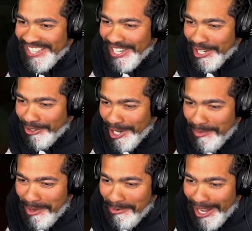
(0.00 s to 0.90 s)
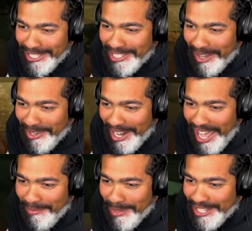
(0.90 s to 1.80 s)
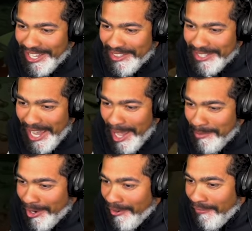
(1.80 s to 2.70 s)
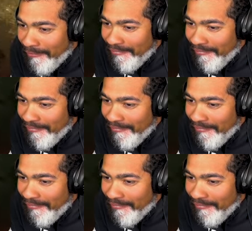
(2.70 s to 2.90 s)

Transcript: the agreement oh was seven God. and a half minutes on the timer.